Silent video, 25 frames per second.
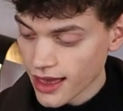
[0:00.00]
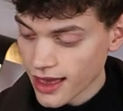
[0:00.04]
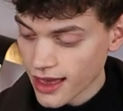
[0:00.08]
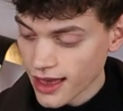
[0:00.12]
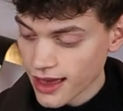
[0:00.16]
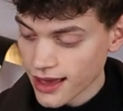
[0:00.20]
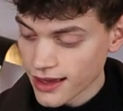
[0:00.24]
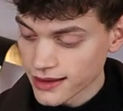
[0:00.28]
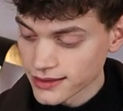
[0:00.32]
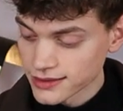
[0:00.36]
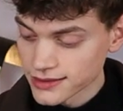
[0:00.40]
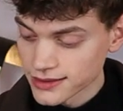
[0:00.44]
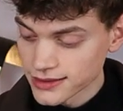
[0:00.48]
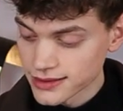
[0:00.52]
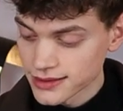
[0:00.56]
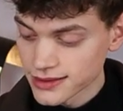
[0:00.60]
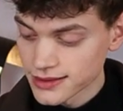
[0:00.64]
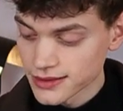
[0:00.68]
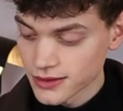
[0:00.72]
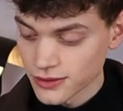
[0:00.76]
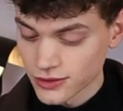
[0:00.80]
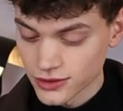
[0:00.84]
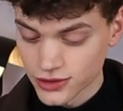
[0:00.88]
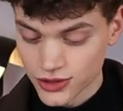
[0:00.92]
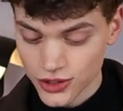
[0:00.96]
and
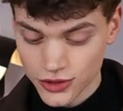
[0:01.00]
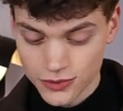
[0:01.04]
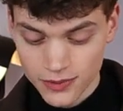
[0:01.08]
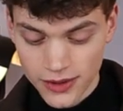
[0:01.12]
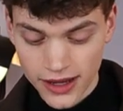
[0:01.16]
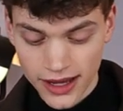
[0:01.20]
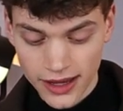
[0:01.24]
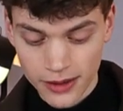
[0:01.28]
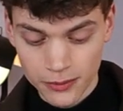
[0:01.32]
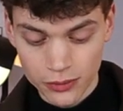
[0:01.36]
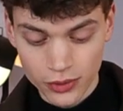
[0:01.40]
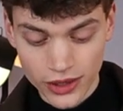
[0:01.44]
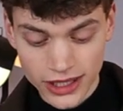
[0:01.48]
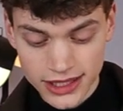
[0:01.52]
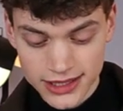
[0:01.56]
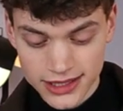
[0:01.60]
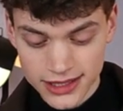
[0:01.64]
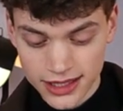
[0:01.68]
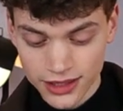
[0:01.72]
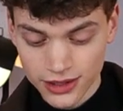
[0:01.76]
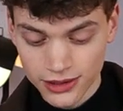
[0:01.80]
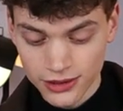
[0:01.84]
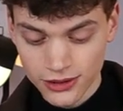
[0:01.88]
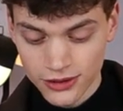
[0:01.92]
just by practicing a